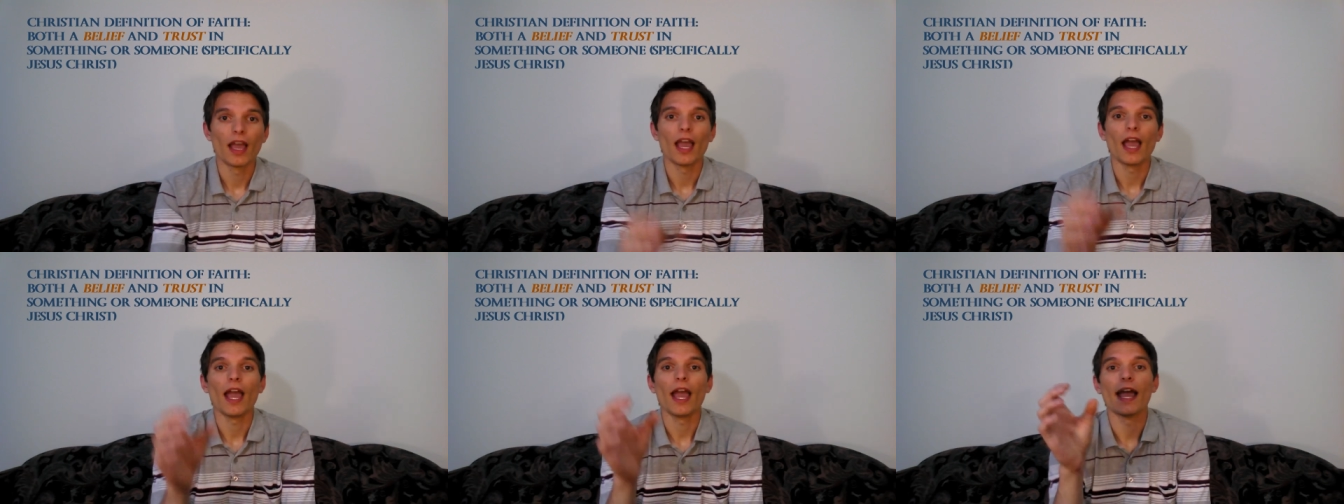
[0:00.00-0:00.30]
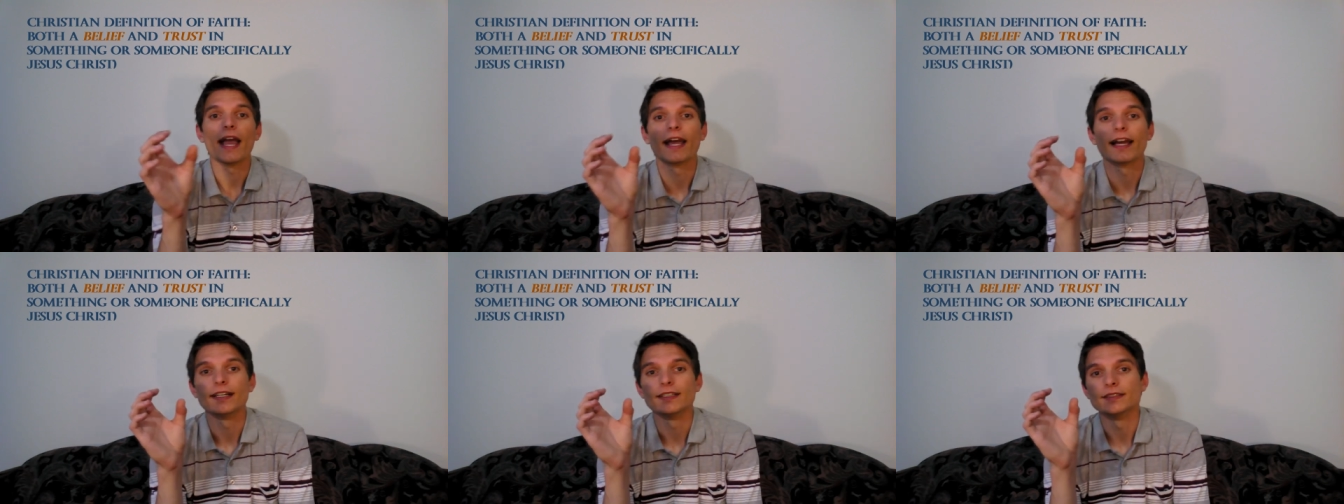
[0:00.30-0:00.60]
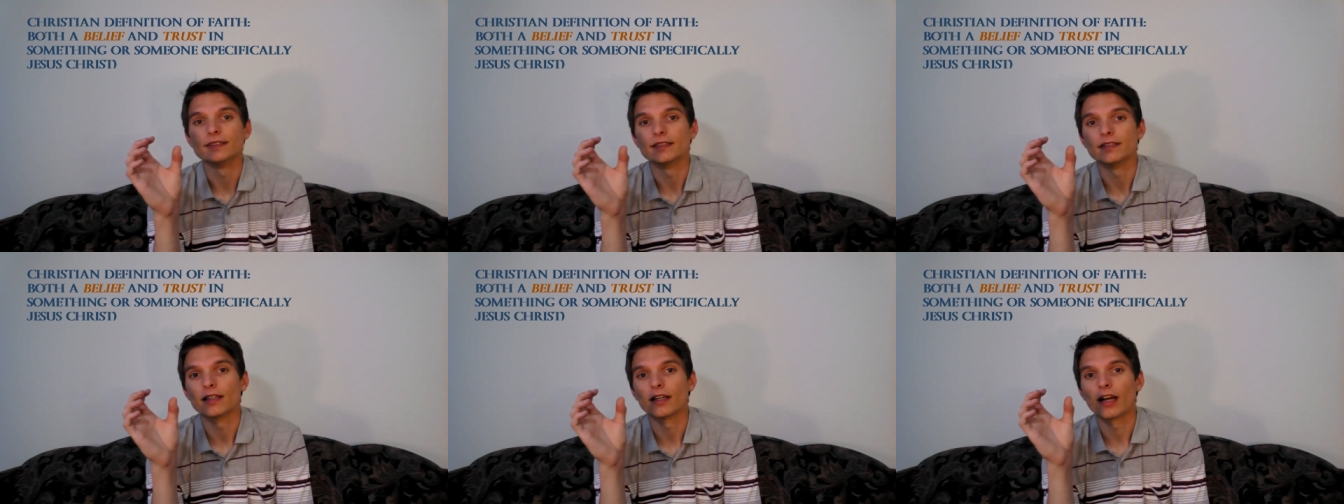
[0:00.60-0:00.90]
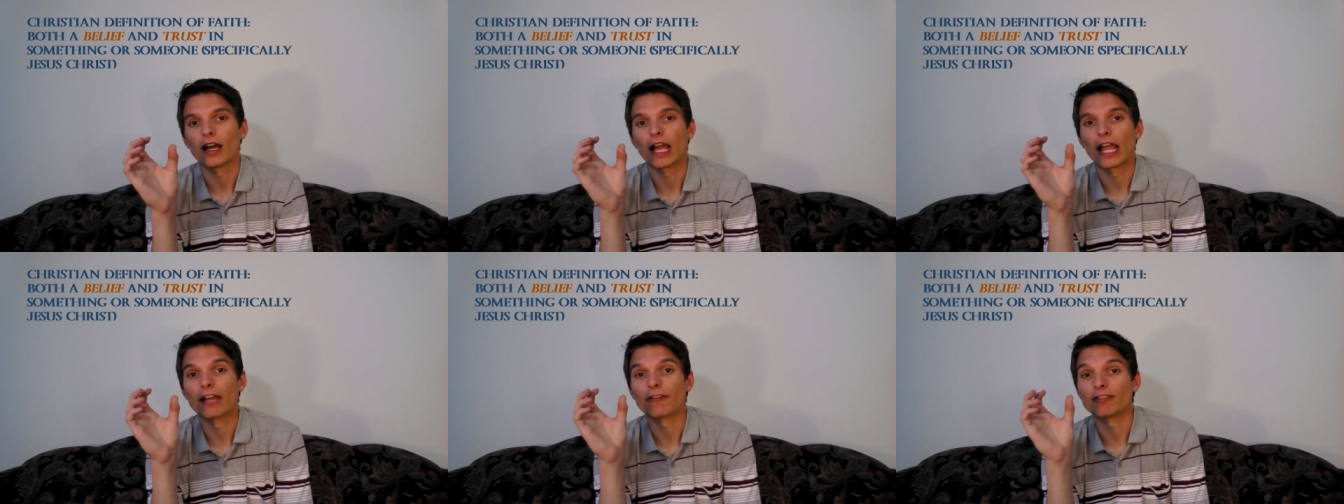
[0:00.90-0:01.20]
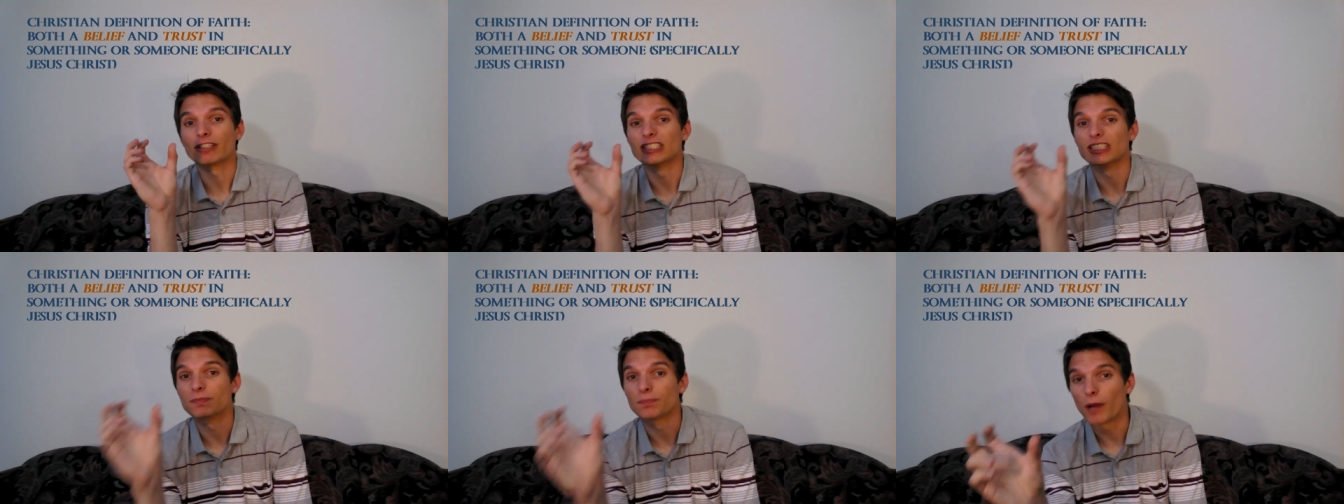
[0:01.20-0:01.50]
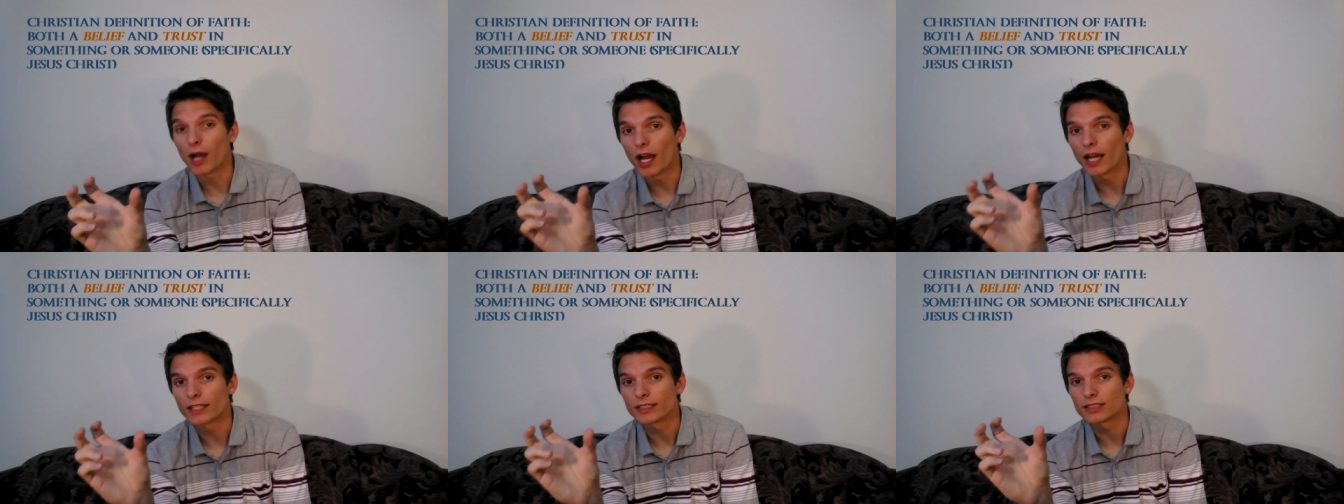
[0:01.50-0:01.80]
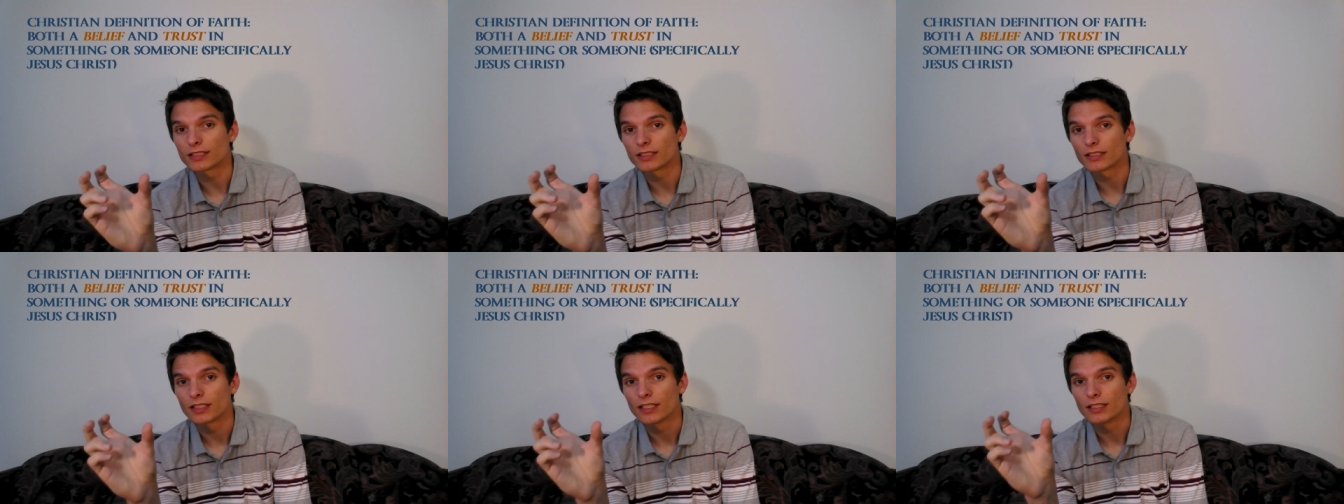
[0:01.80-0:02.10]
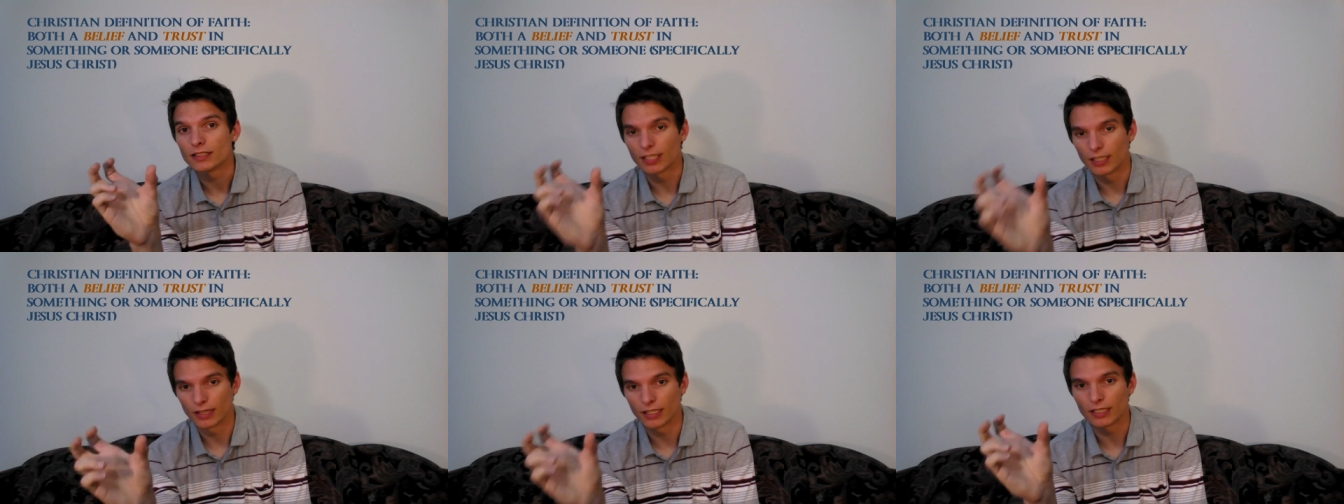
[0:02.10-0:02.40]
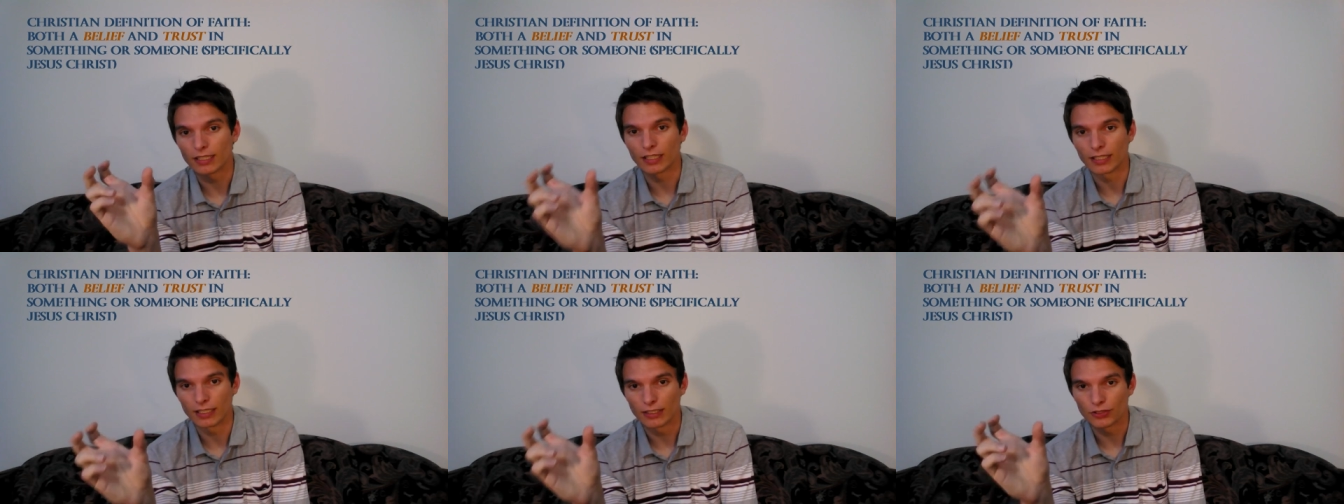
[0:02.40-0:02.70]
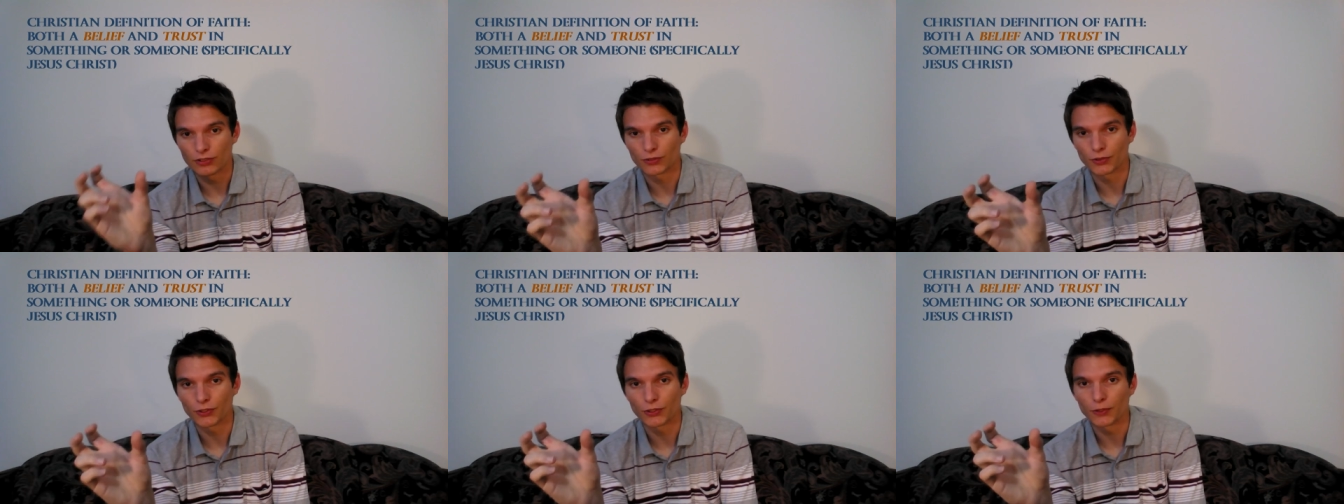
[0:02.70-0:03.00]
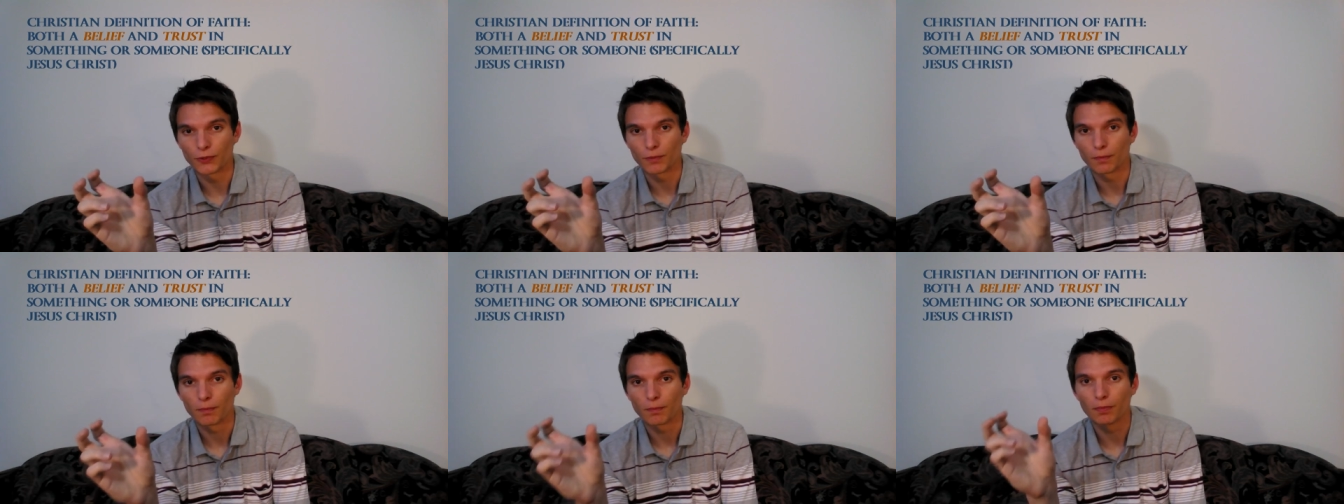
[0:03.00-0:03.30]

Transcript: and a response to thinking it's true.